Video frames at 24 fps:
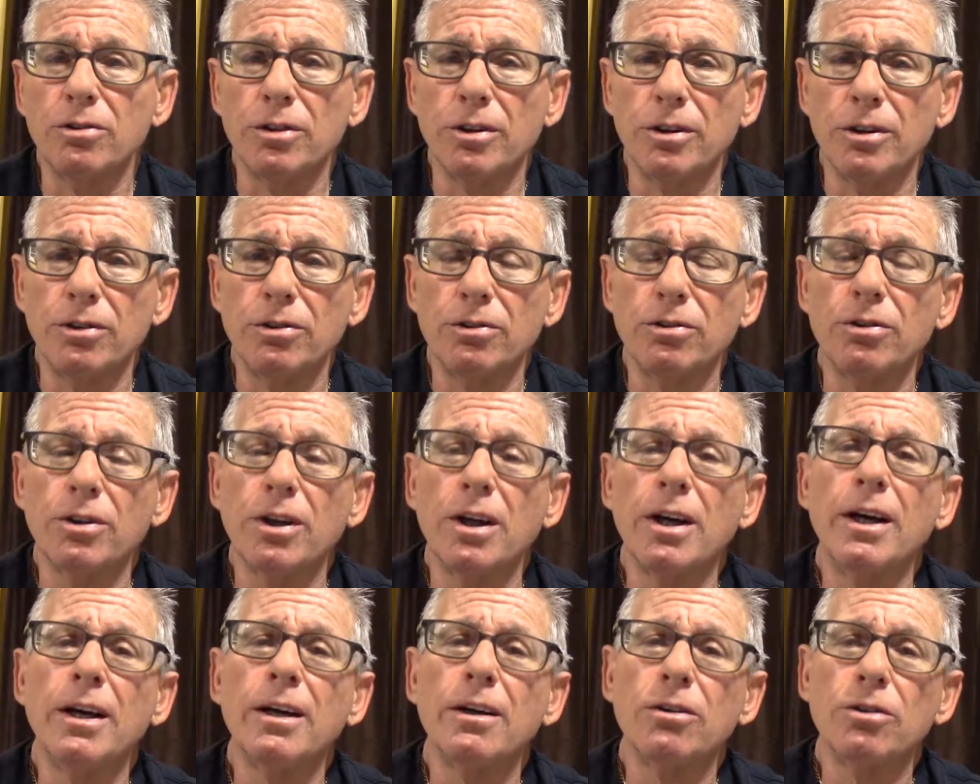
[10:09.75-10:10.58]
is
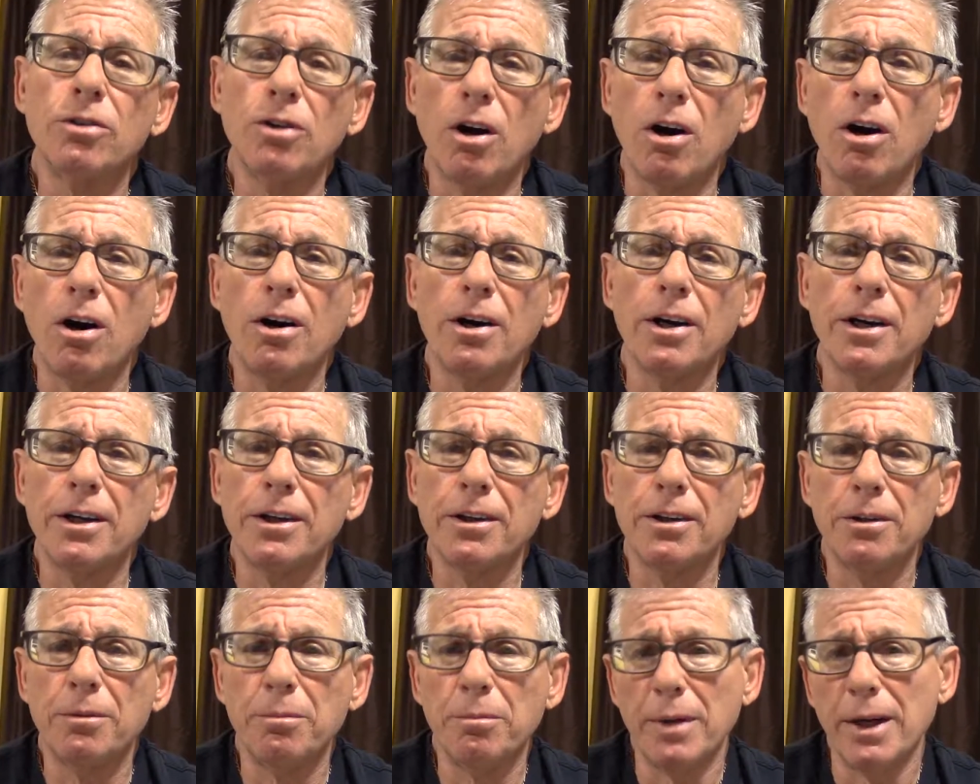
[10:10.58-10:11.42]

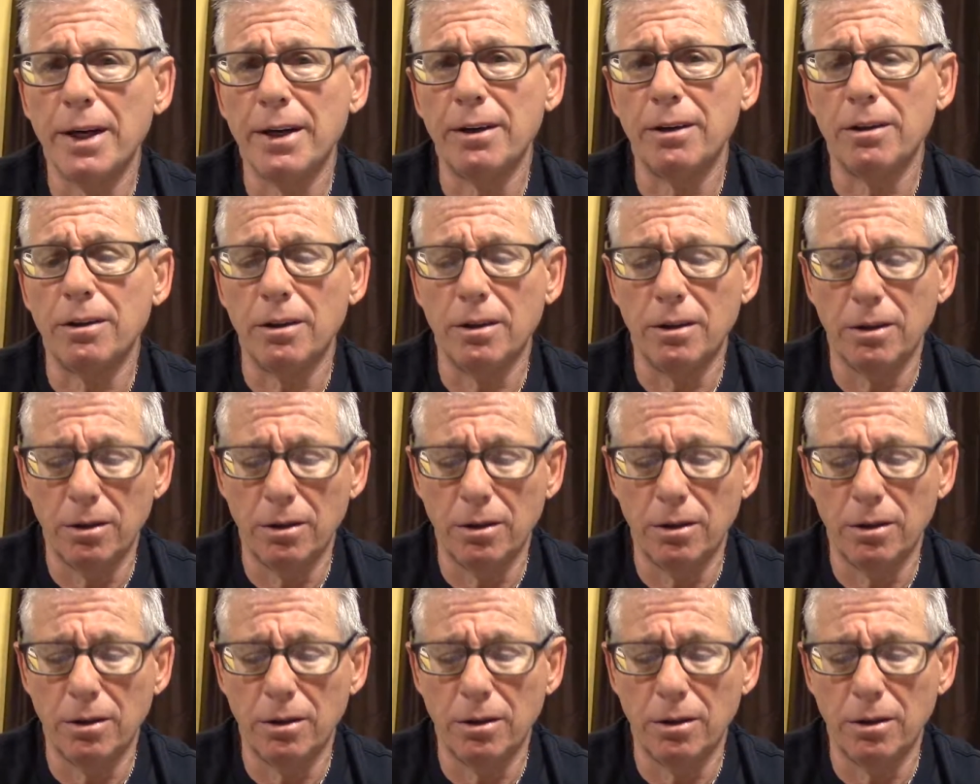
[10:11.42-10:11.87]
targeted mail.